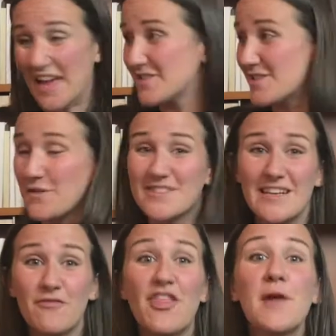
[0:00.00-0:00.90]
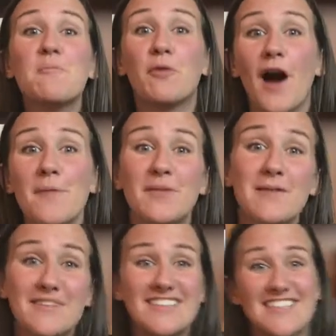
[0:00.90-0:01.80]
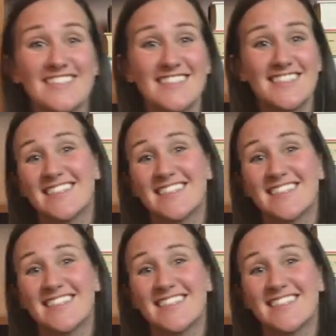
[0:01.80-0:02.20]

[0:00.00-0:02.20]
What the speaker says: and Joseph, they brought baby Jesus